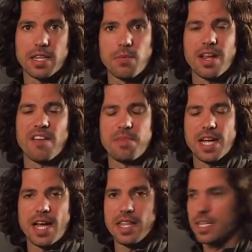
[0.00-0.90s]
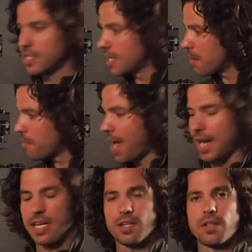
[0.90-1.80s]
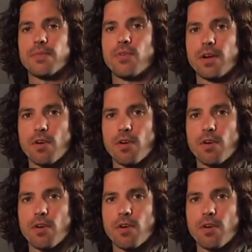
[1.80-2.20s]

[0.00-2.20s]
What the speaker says: that we have behind the set back into the front